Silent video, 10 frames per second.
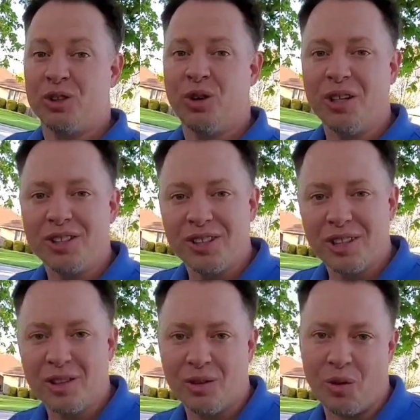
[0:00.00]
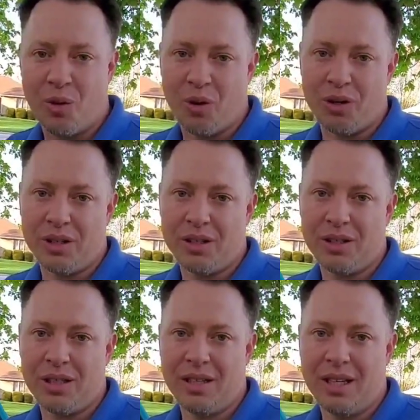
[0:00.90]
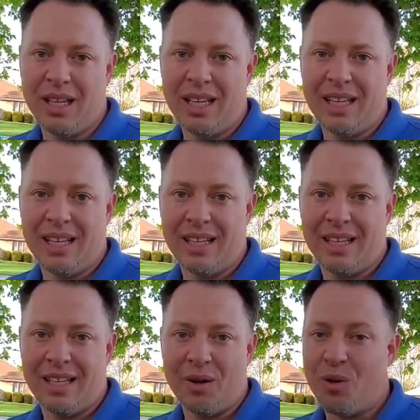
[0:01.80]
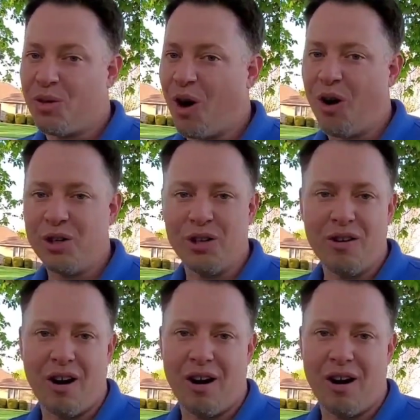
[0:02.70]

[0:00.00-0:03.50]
Trust in the Lord with all your